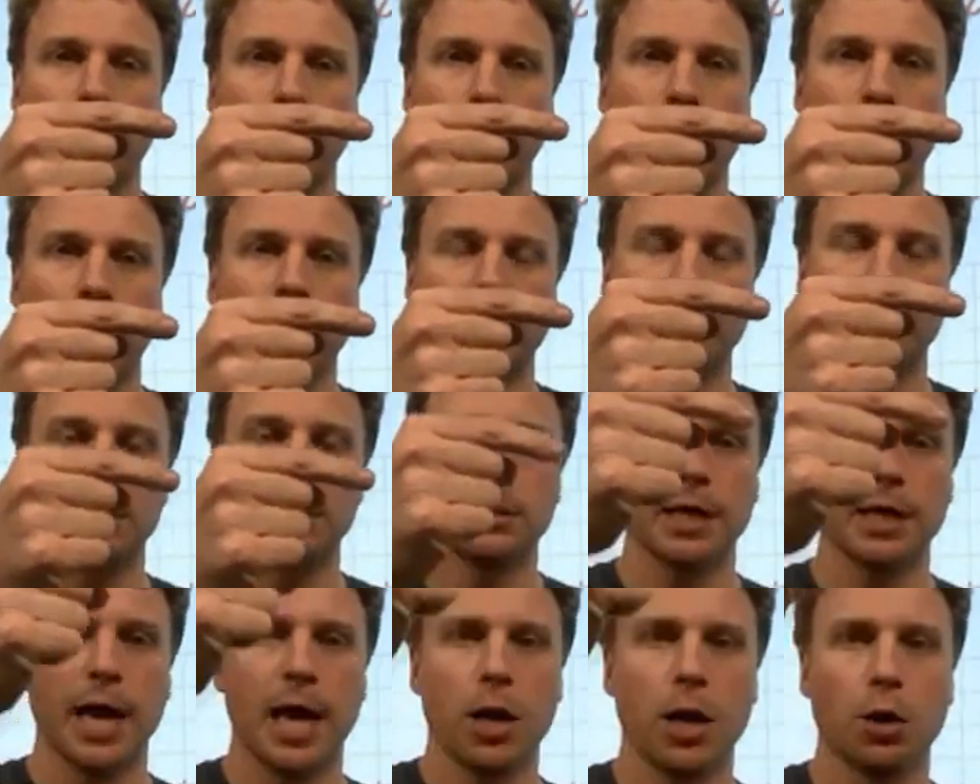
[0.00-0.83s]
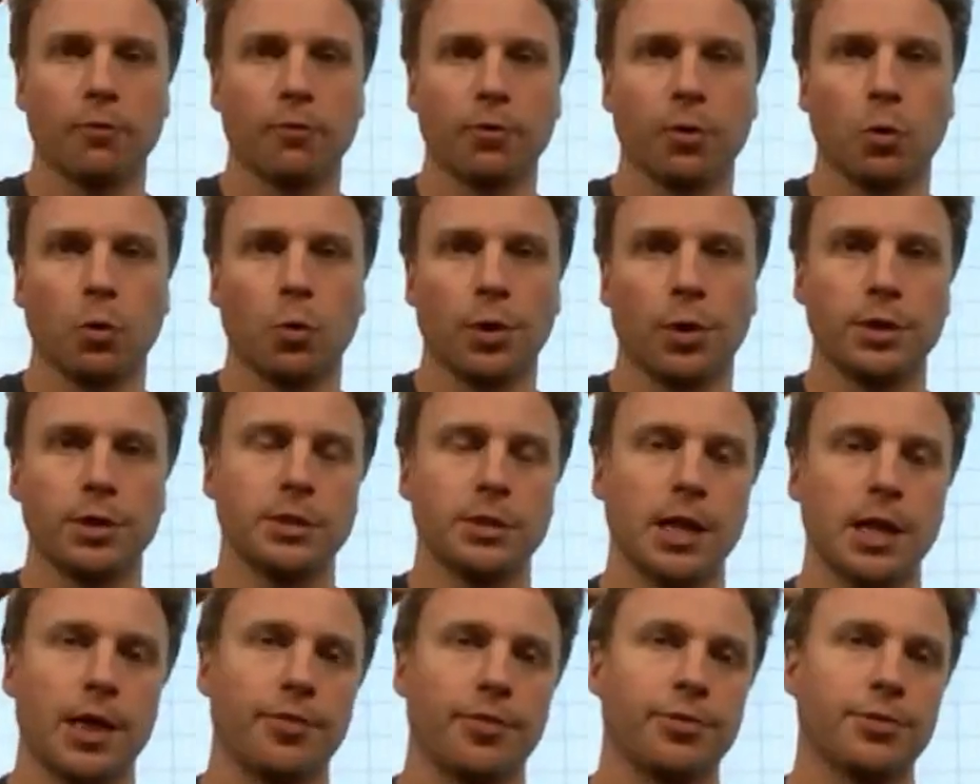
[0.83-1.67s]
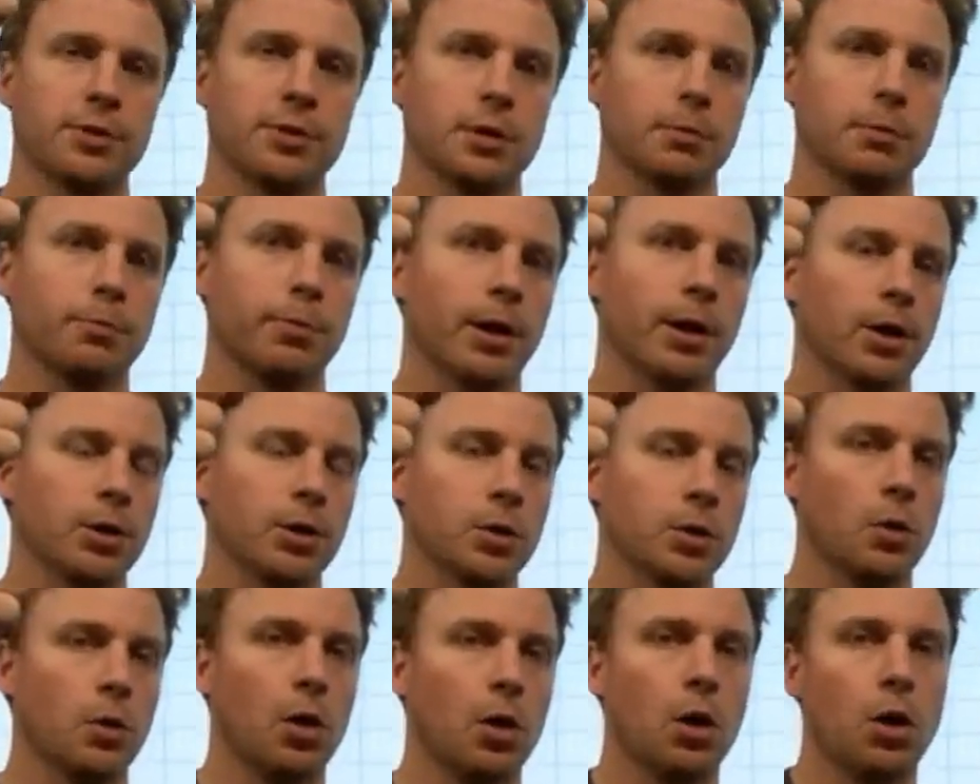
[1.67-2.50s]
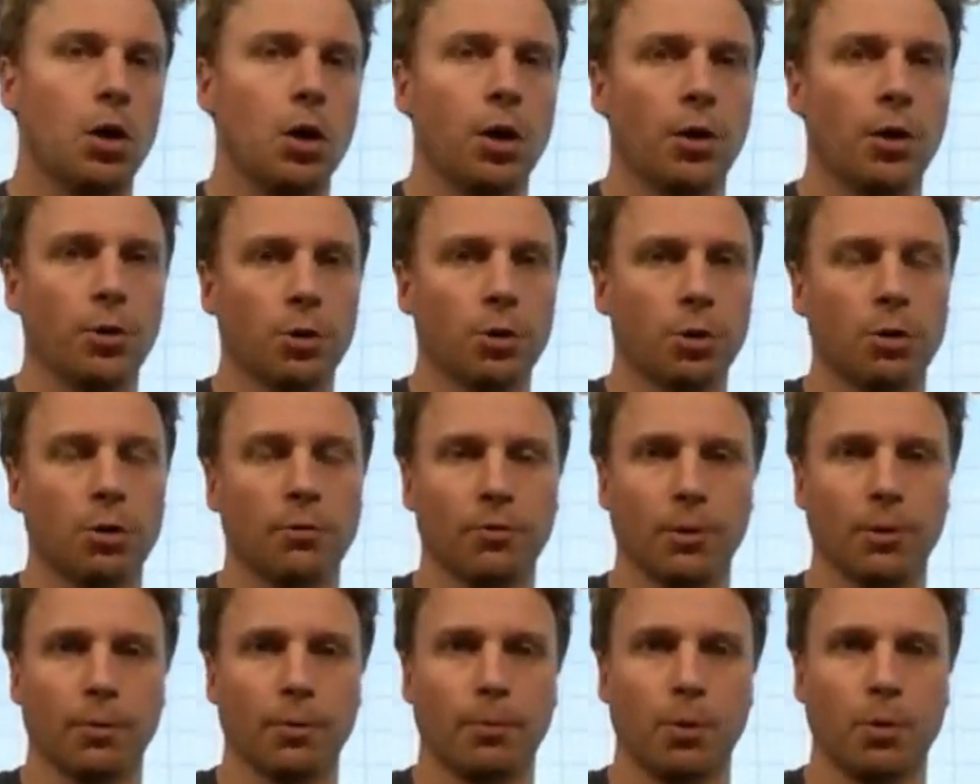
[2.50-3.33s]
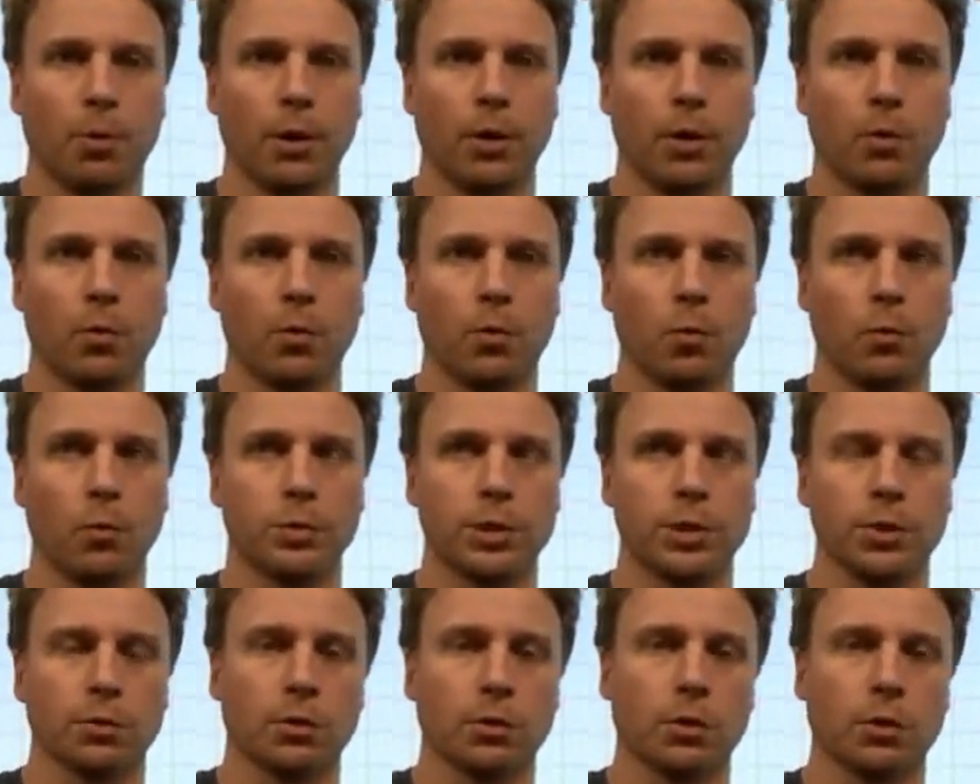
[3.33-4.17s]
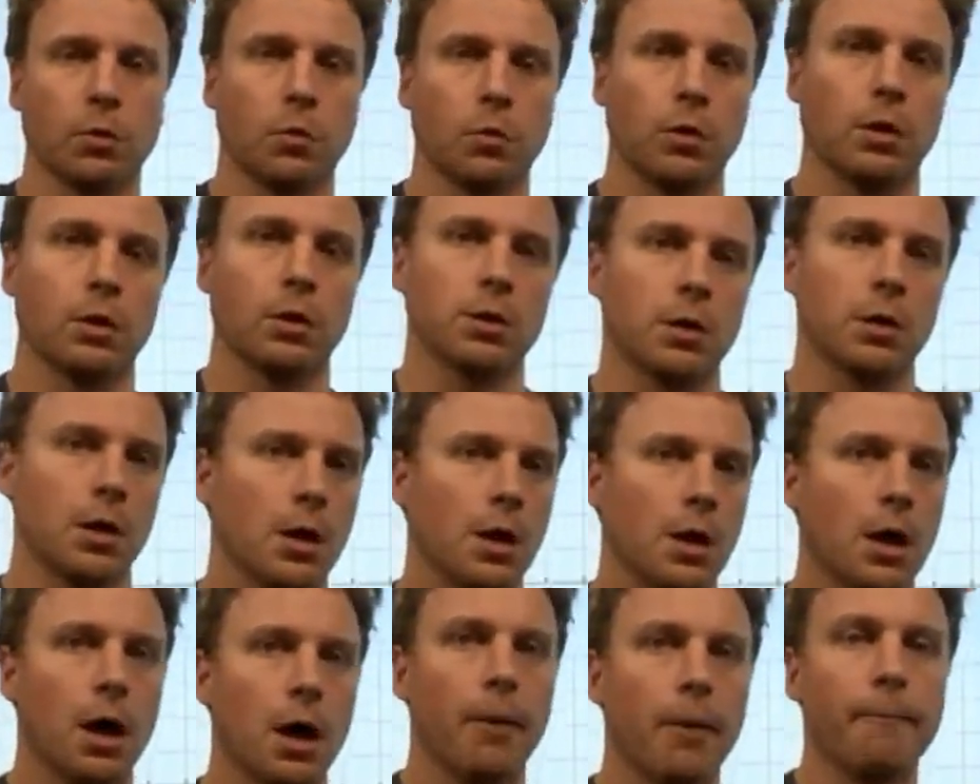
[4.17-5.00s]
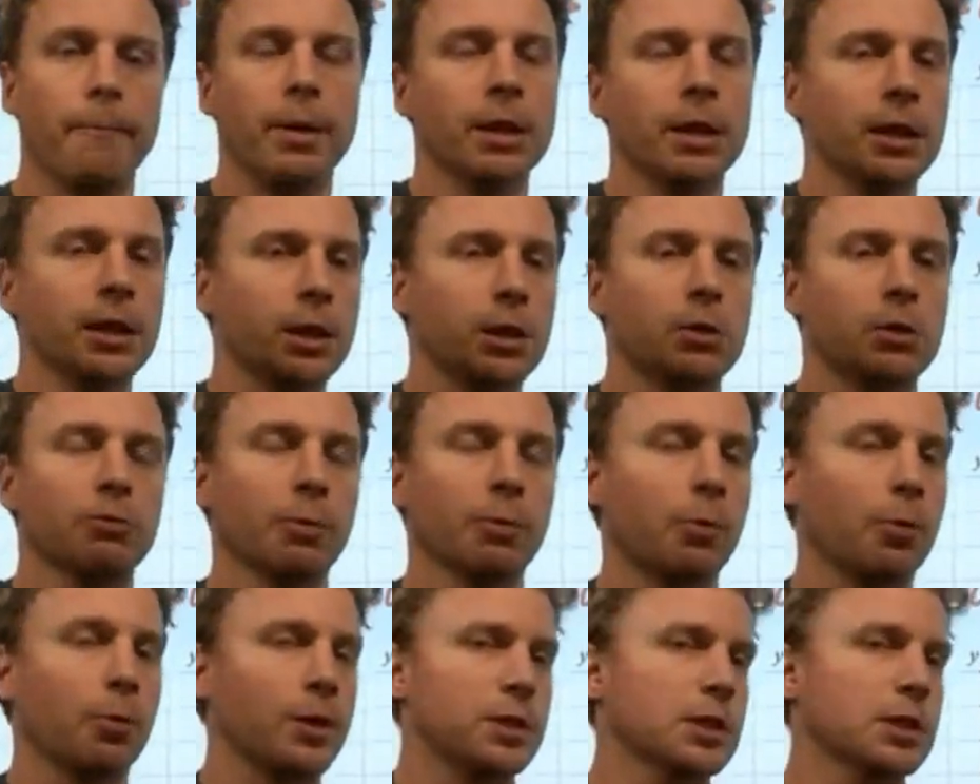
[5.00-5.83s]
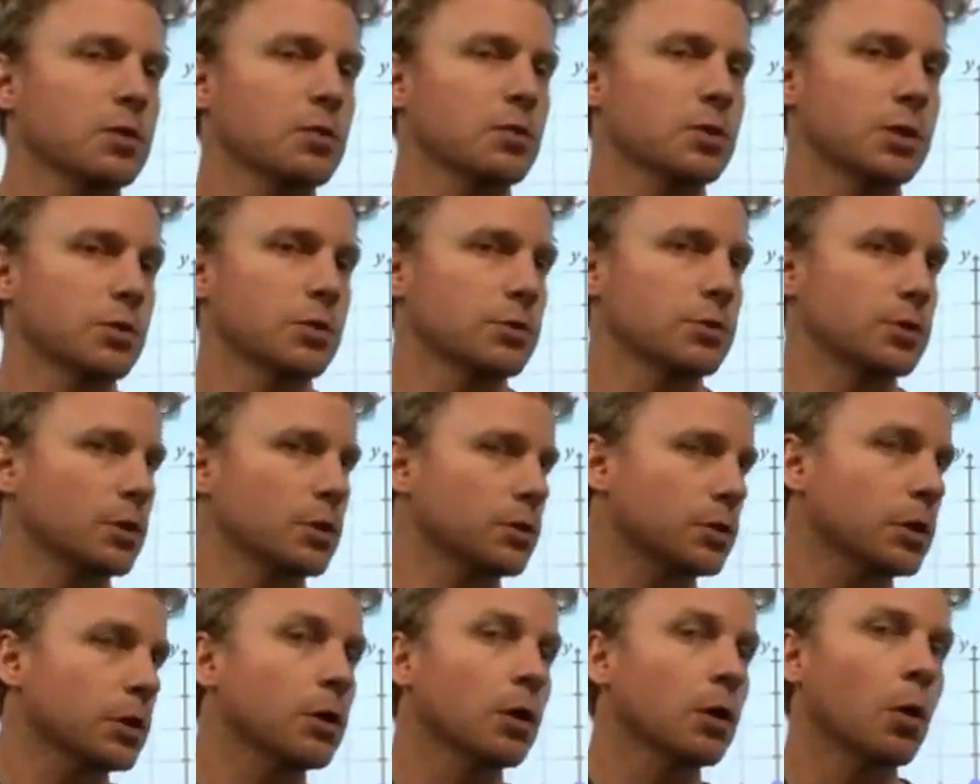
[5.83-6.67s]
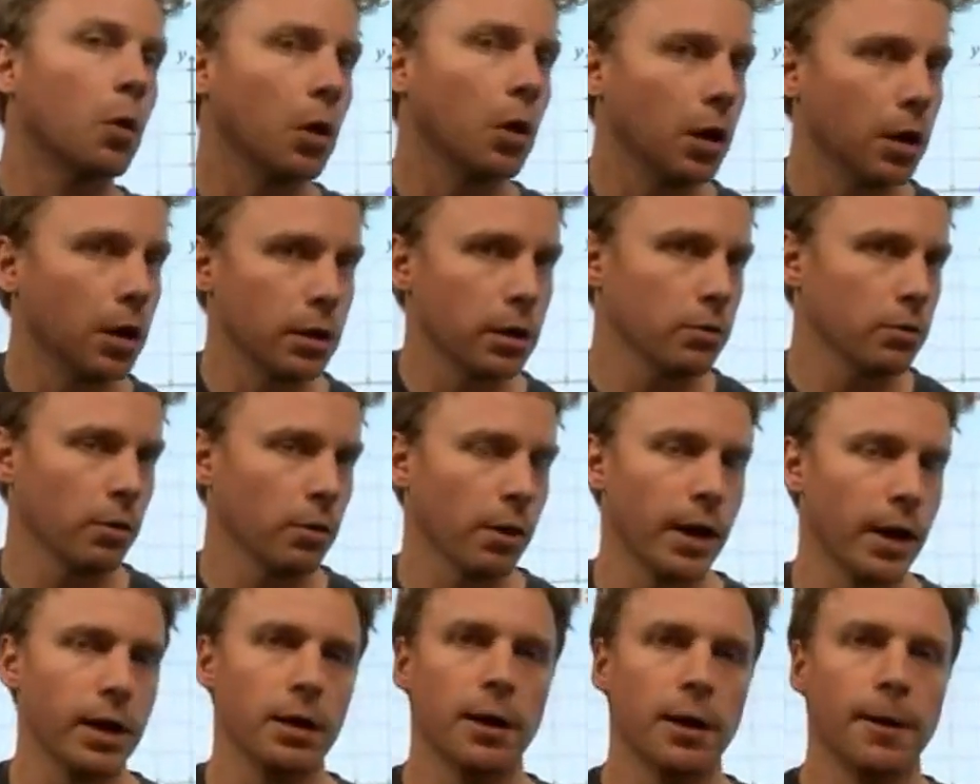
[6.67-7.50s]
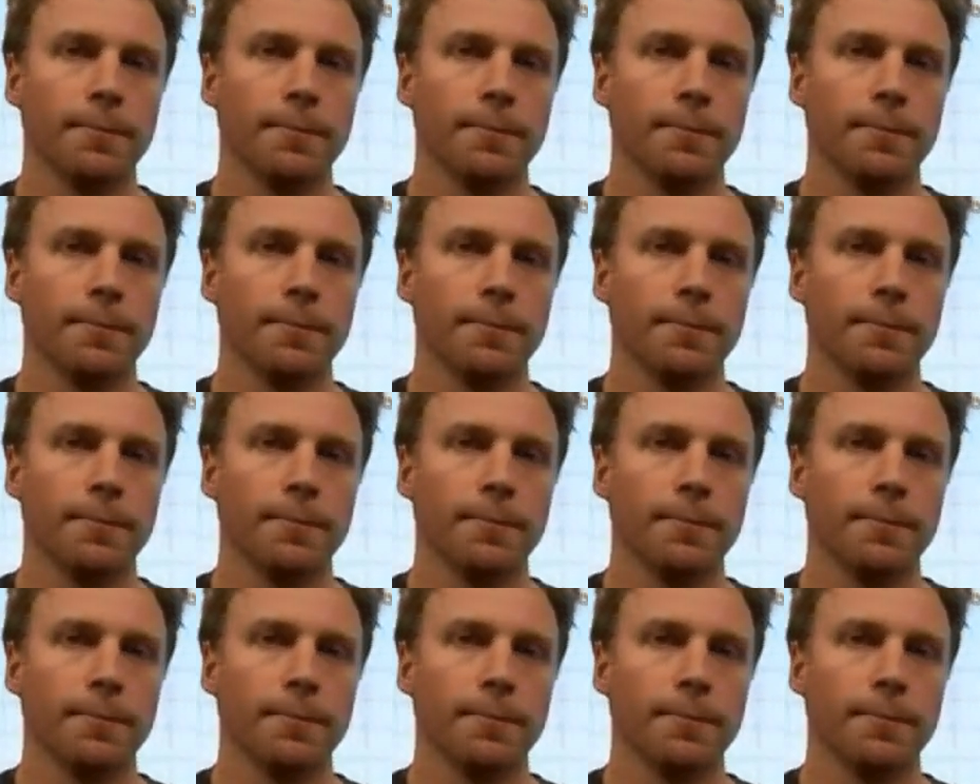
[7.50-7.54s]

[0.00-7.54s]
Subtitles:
to 10 over 1/10, compared to 100 over 0.01, a million over 0.00001, right?